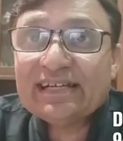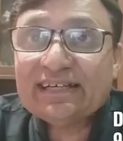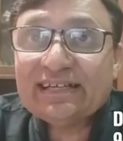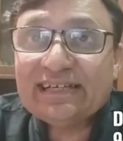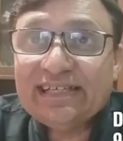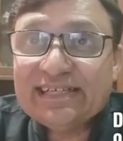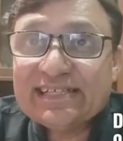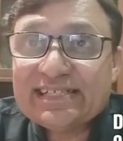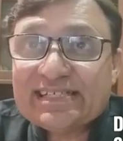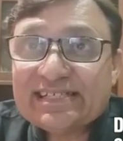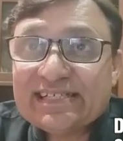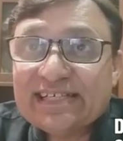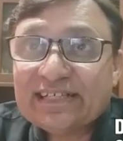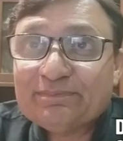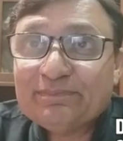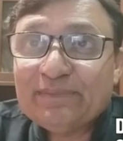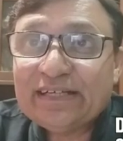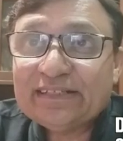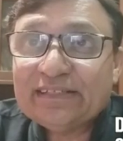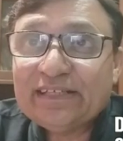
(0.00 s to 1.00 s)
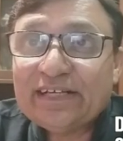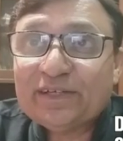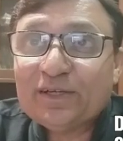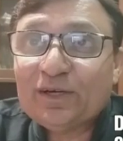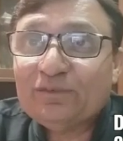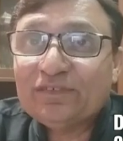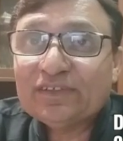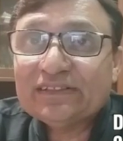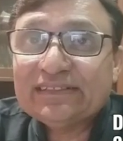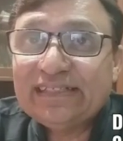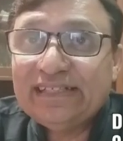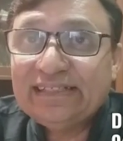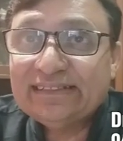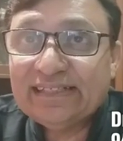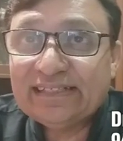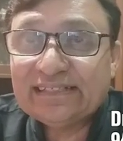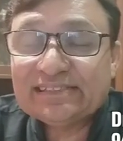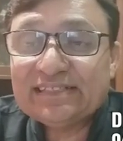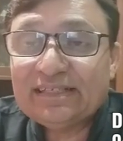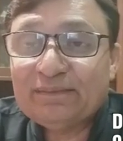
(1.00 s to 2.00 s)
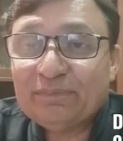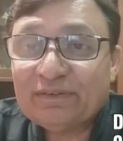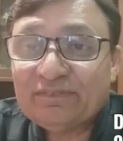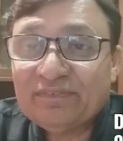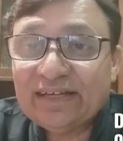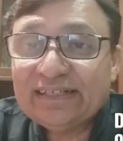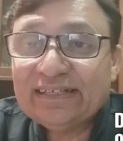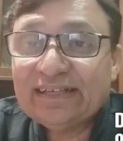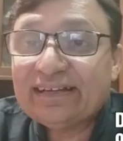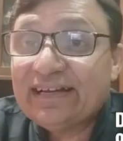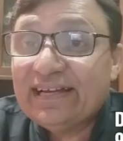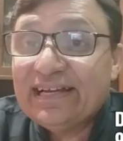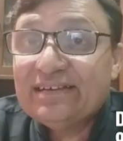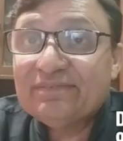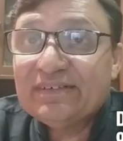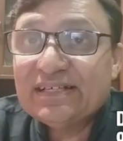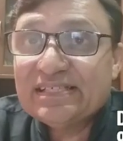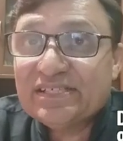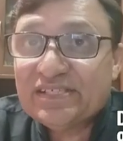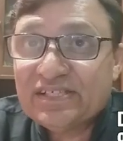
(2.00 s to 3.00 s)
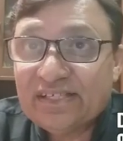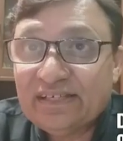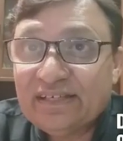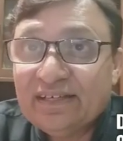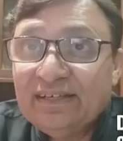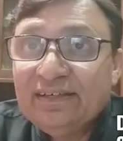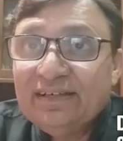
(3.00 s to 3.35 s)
a clear statement that offers 3 things. Number 1, relevancy.